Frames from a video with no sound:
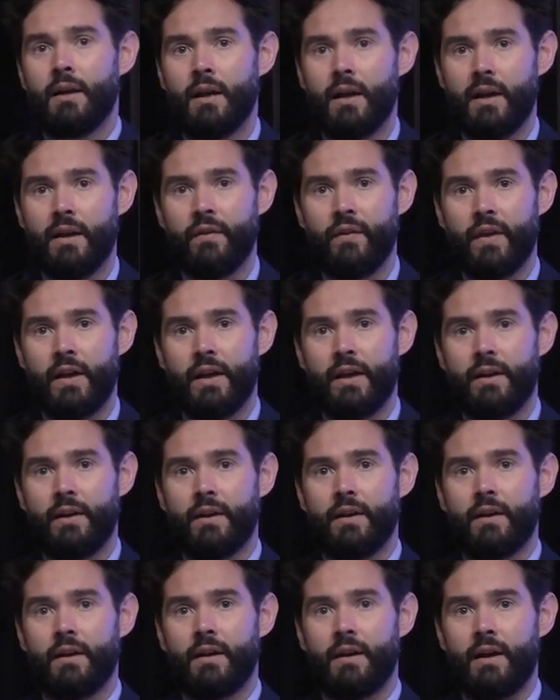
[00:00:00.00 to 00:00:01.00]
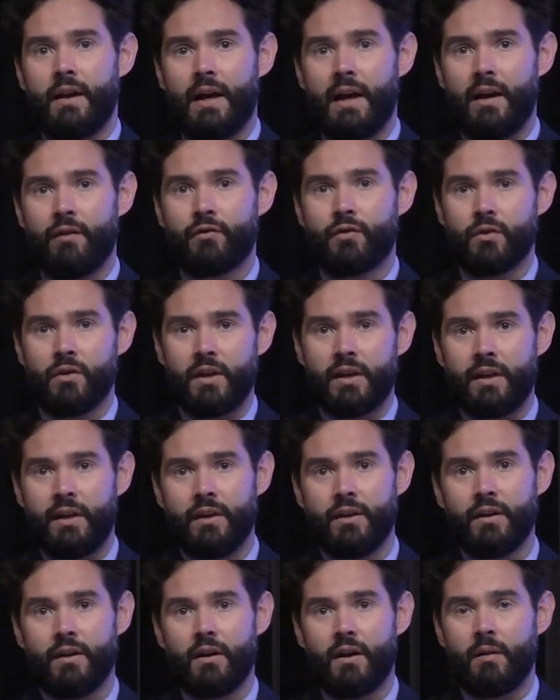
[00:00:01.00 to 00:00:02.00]
and then after a
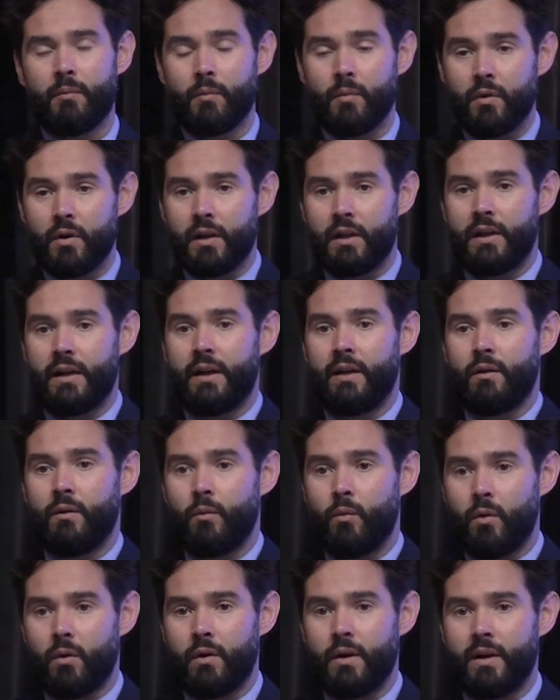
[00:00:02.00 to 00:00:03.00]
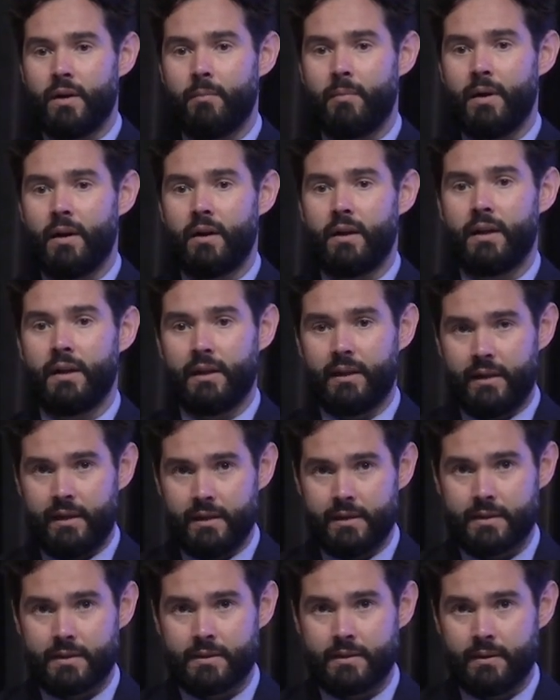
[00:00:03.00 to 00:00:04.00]
year, I'm really worried about
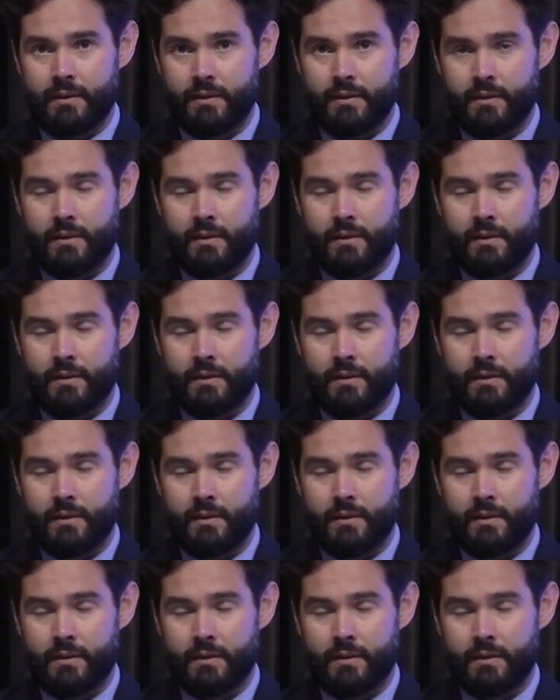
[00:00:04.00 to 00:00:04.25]
ileus.